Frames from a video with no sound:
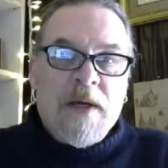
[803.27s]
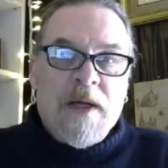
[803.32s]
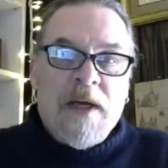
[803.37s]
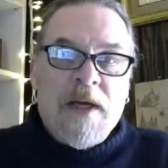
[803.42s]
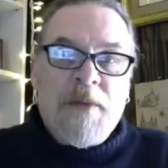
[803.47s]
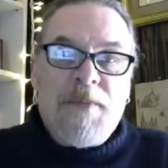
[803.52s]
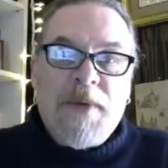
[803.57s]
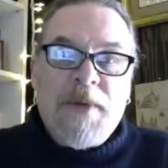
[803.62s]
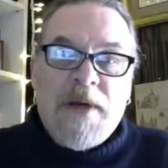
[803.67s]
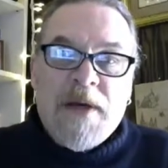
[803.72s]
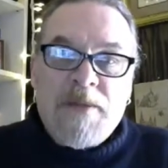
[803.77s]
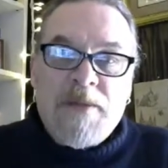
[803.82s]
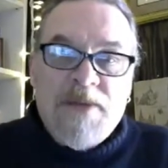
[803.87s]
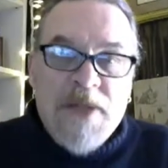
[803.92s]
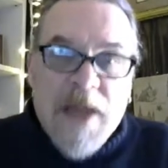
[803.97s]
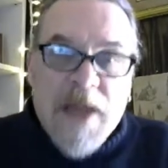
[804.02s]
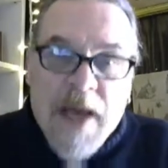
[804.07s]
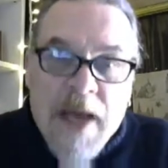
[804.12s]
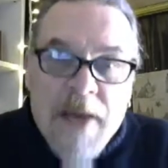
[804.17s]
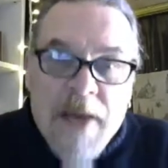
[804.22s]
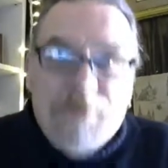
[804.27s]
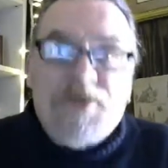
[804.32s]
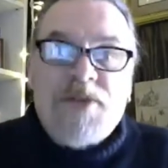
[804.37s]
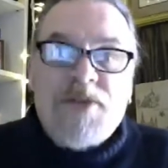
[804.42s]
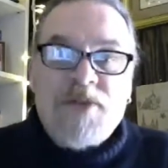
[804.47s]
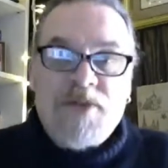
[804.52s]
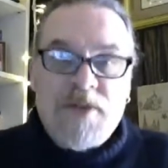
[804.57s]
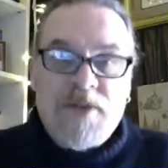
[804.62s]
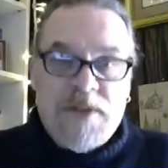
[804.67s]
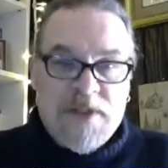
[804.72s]
It becomes
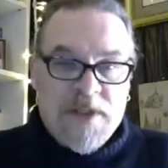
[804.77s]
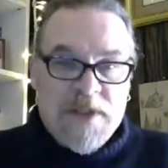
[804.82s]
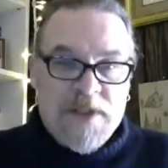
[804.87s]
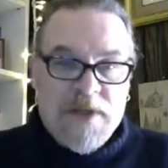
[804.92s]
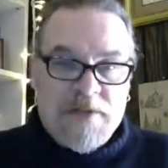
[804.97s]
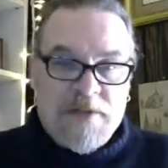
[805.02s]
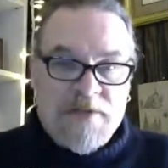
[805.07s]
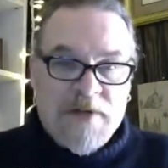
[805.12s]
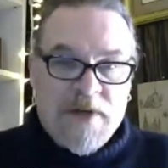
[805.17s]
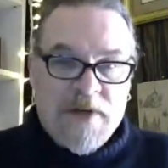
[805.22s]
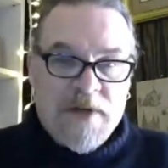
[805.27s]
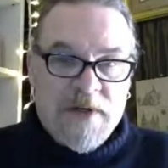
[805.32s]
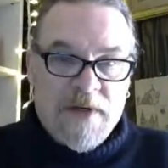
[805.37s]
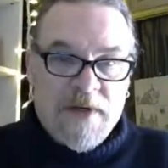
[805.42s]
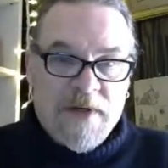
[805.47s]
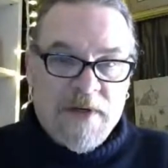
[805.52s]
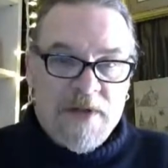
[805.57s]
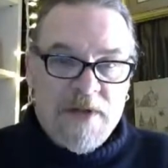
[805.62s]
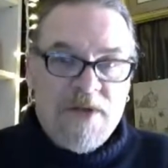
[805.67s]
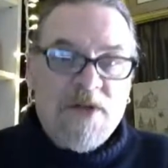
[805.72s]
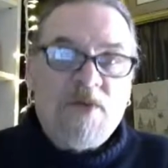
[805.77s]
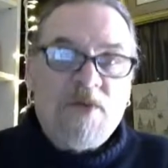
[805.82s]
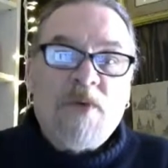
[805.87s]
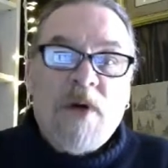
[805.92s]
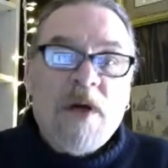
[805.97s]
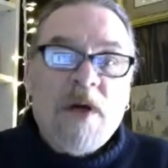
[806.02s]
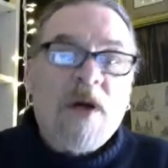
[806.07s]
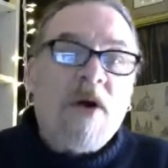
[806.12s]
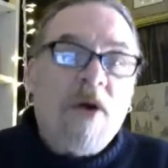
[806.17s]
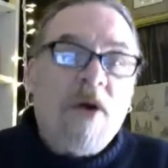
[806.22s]
absolutely significant to
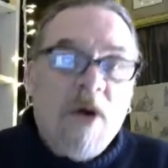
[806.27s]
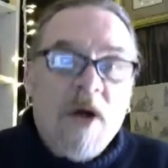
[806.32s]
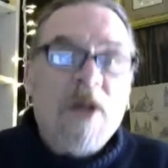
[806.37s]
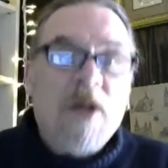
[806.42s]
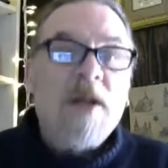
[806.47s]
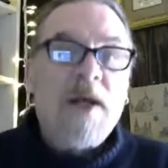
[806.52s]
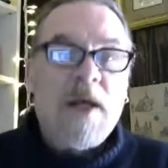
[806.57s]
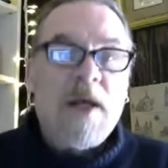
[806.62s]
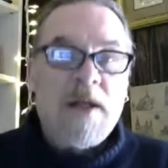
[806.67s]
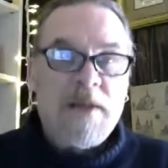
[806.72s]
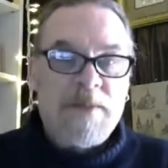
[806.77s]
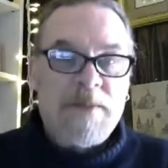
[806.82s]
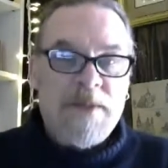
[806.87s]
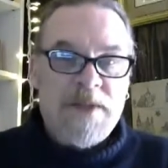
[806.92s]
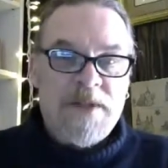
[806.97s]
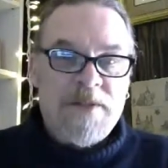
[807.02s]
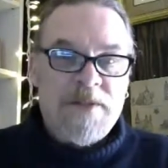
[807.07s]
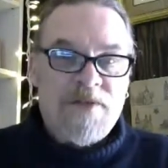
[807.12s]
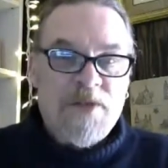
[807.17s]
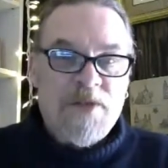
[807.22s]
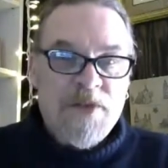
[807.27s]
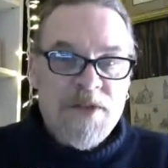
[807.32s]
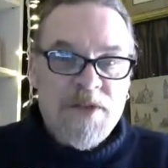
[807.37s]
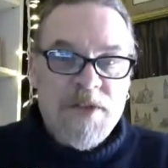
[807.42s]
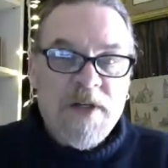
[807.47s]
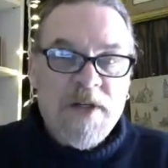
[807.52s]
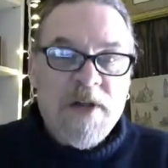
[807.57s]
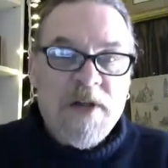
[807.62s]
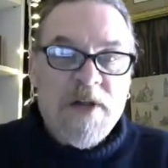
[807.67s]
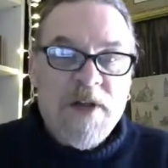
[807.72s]
work all elements of
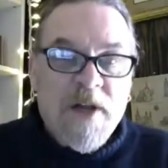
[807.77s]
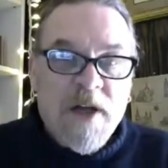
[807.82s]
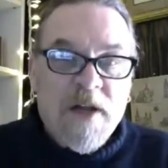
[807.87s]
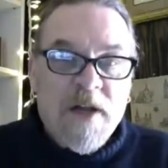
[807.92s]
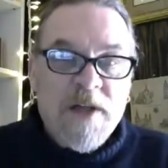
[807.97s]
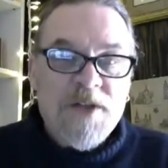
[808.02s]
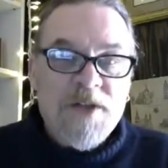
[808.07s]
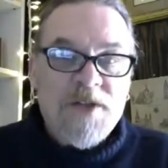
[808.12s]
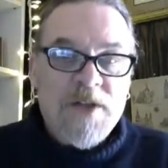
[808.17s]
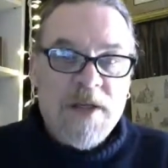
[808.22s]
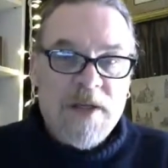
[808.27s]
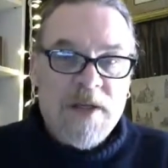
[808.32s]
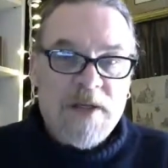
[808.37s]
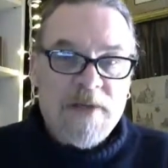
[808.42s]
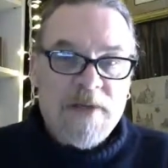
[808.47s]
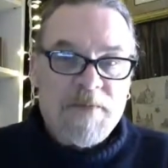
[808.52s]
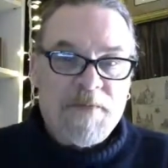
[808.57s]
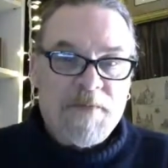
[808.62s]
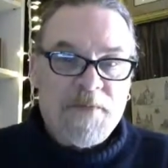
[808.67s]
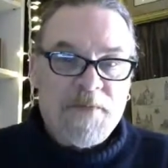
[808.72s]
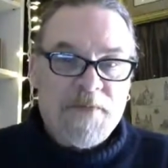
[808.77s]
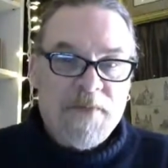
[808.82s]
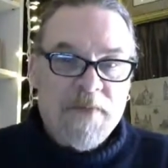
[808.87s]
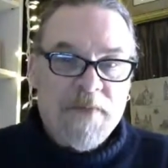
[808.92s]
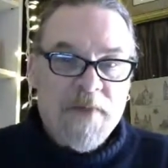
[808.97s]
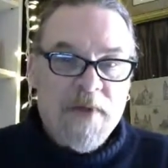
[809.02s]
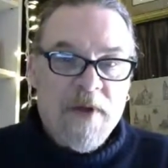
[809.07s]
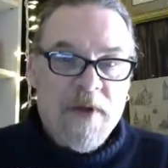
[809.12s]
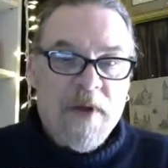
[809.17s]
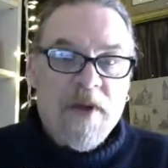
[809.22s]
Christian theology
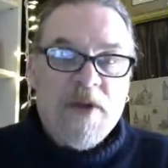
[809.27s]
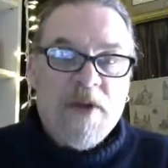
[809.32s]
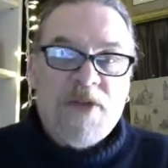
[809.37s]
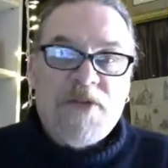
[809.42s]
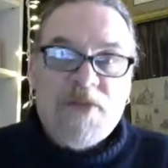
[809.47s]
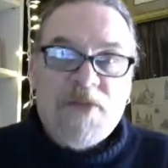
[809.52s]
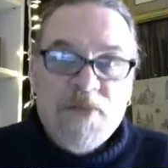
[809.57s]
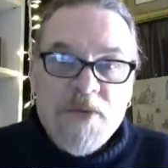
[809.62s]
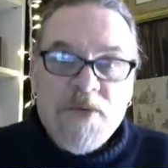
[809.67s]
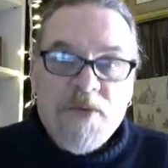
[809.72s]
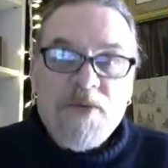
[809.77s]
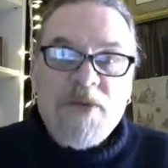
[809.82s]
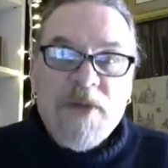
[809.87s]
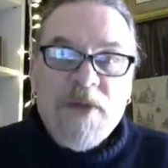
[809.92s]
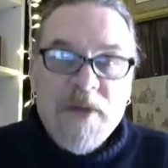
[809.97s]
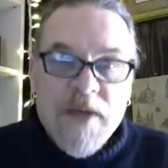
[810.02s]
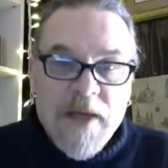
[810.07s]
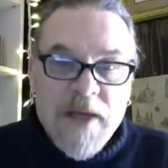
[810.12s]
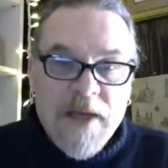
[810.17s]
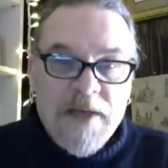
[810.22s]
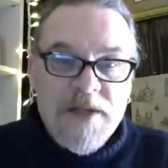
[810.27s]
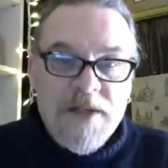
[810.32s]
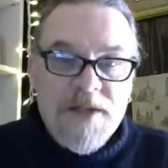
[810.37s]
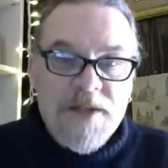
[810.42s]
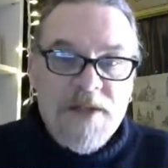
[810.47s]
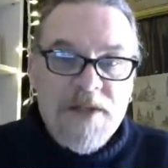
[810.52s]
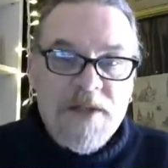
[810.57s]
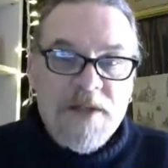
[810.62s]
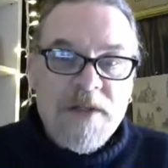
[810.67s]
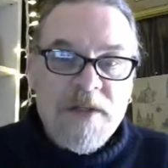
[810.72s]
through the
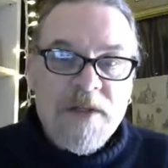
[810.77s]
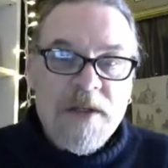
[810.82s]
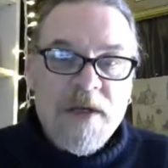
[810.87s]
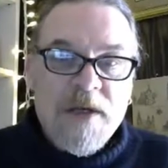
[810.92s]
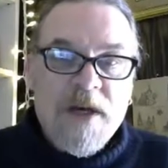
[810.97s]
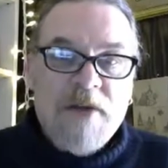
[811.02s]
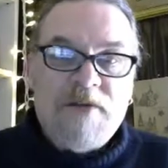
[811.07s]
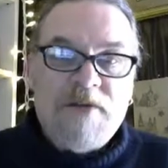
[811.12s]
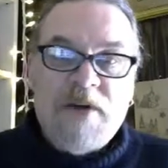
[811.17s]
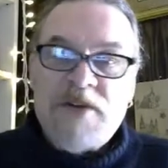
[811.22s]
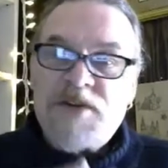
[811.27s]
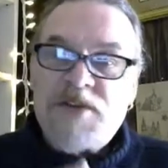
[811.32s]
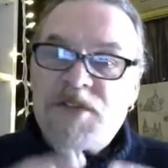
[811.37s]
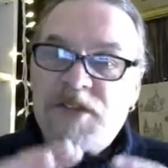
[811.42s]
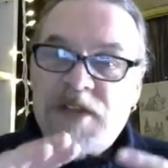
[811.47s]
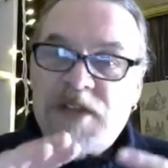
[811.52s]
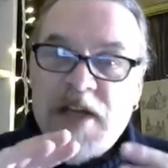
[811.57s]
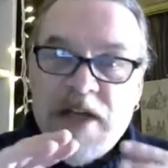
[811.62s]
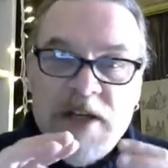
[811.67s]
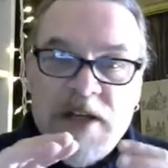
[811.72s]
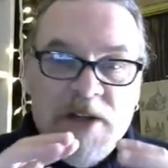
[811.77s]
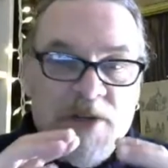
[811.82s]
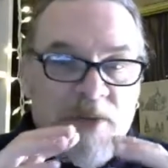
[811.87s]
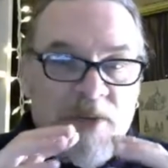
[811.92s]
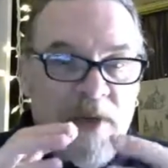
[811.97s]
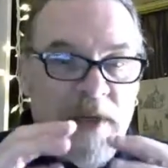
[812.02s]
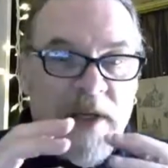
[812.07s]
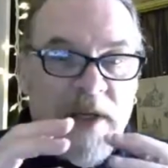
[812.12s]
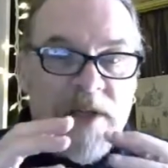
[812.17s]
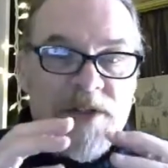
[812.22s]
lens of understanding the
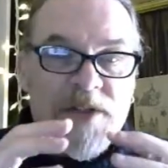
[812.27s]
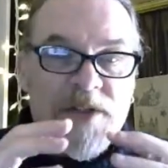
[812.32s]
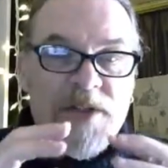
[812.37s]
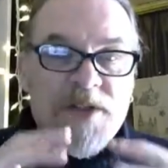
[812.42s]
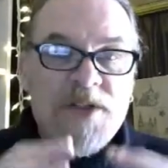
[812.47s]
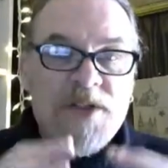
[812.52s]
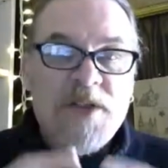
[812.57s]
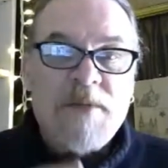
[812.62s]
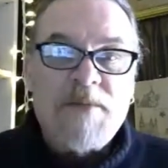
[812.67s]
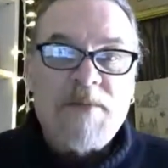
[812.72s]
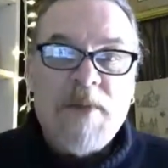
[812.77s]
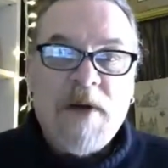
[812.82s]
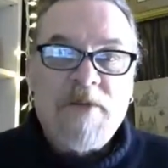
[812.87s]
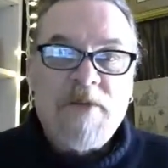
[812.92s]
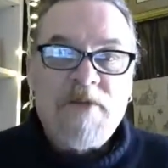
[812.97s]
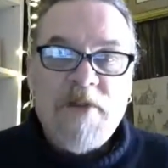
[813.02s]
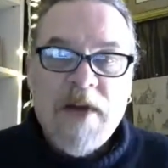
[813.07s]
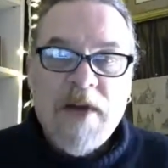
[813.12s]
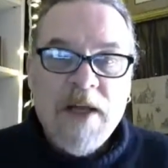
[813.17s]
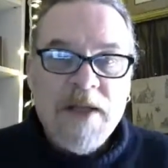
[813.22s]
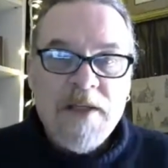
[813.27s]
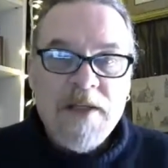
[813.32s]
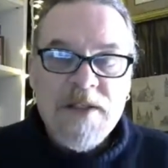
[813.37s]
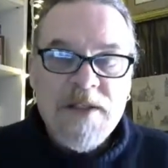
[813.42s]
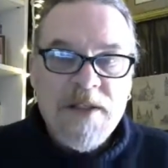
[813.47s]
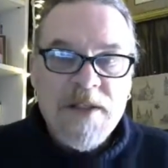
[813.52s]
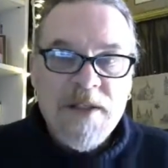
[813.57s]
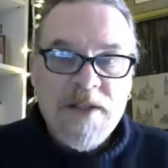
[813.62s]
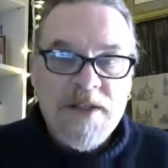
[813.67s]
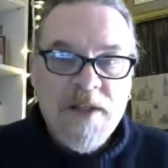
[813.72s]
relationship of
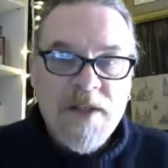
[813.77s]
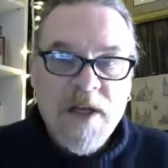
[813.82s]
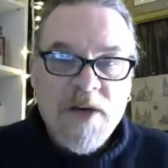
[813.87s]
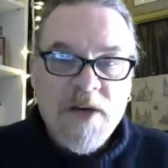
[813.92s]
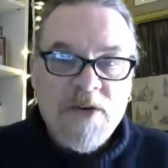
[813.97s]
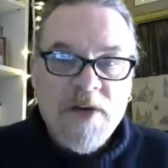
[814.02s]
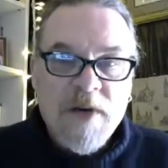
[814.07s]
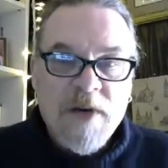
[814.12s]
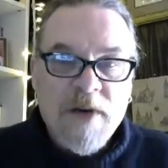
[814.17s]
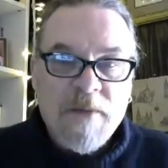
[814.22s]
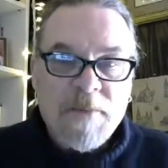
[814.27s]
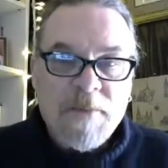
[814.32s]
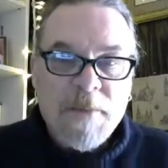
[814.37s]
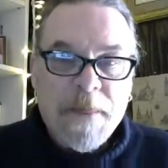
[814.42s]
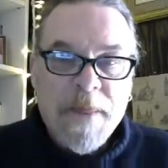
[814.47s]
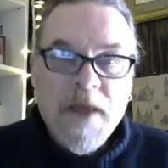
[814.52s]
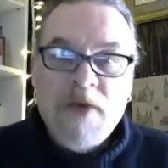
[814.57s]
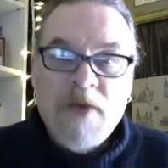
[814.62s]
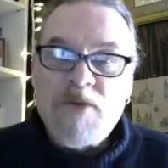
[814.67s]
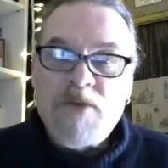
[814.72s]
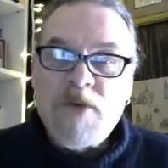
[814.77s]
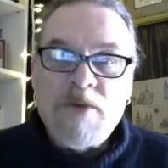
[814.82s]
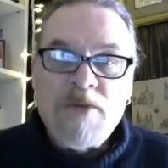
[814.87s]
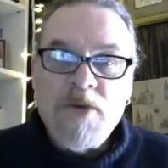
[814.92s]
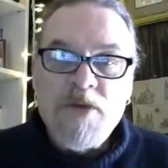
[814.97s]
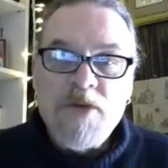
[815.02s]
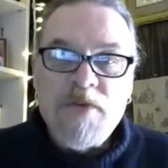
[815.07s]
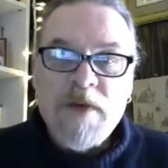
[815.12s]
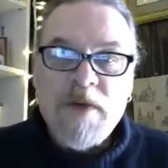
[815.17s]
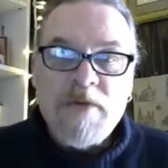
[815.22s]
violence and the sacred, and
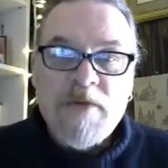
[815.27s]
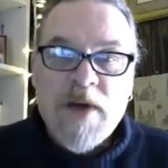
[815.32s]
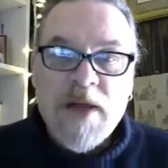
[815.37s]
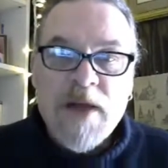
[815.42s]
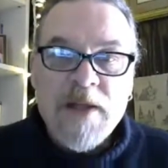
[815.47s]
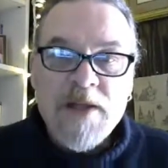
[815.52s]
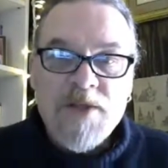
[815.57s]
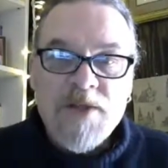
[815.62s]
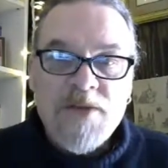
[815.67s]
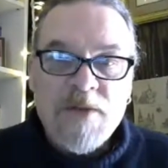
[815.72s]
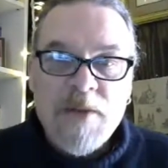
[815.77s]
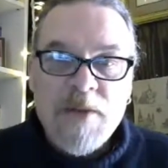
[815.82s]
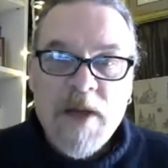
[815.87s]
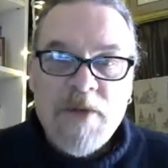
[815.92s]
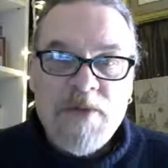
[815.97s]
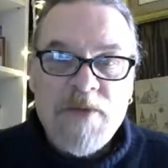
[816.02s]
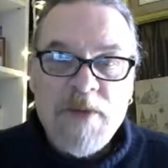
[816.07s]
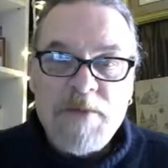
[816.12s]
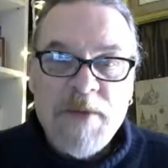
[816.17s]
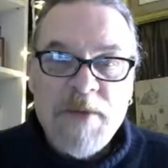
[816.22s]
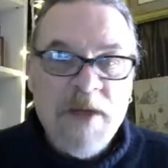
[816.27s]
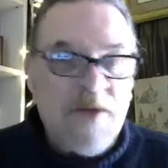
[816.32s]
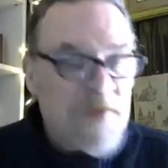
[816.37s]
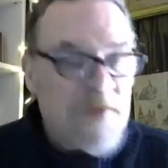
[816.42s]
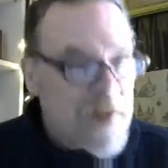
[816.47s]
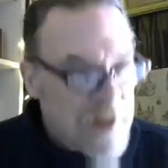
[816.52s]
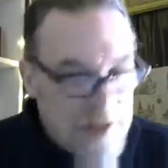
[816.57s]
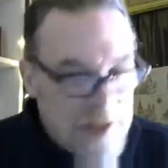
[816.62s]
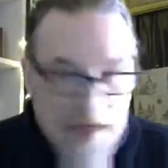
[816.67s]
removing violence from every bit of it.